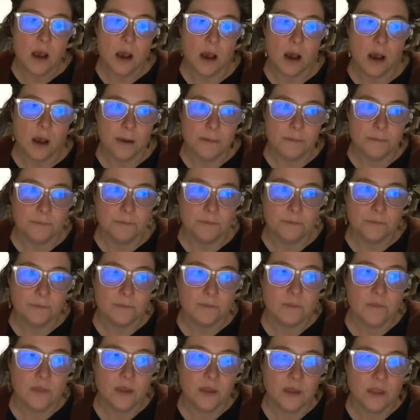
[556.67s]

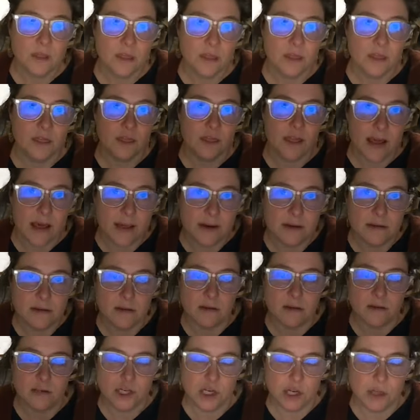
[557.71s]
That is
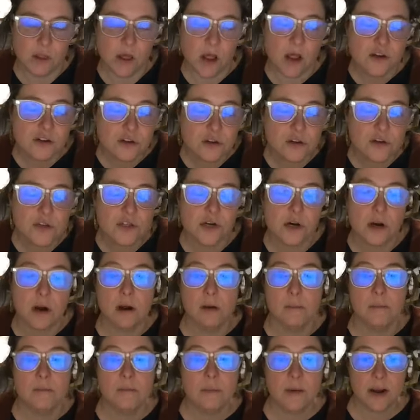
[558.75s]
a geological
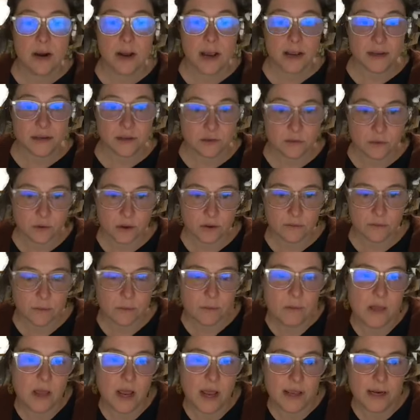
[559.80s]
term, but I sort of
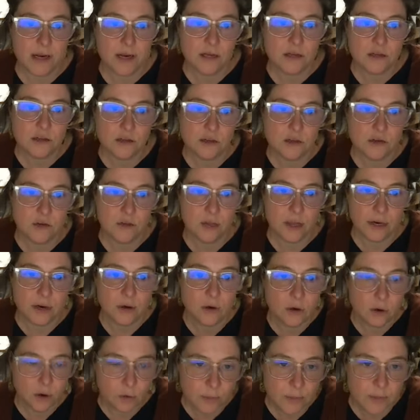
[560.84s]
applied it to
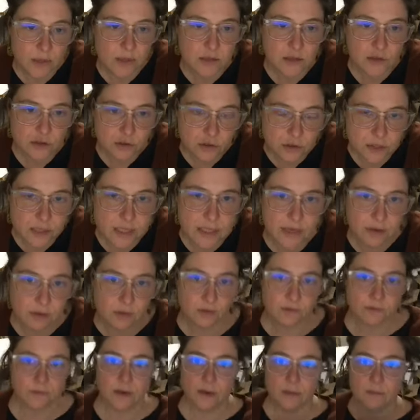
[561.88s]
like urban
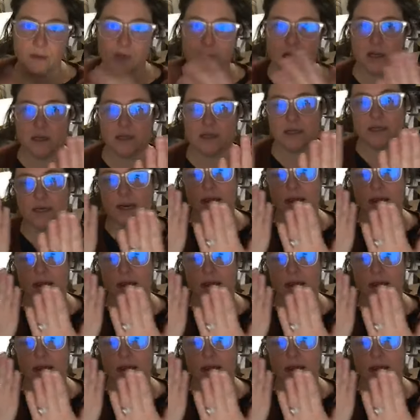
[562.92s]
stratigraphy because it